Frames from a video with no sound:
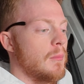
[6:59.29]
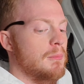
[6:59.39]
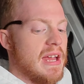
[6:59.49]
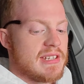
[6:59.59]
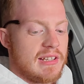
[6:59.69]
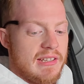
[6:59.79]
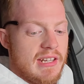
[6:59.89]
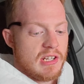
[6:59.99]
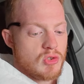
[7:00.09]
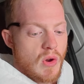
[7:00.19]
Basically
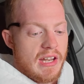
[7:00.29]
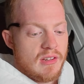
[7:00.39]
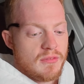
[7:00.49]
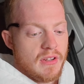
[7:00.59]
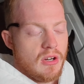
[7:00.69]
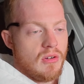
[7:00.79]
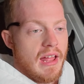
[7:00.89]
a drain and fill,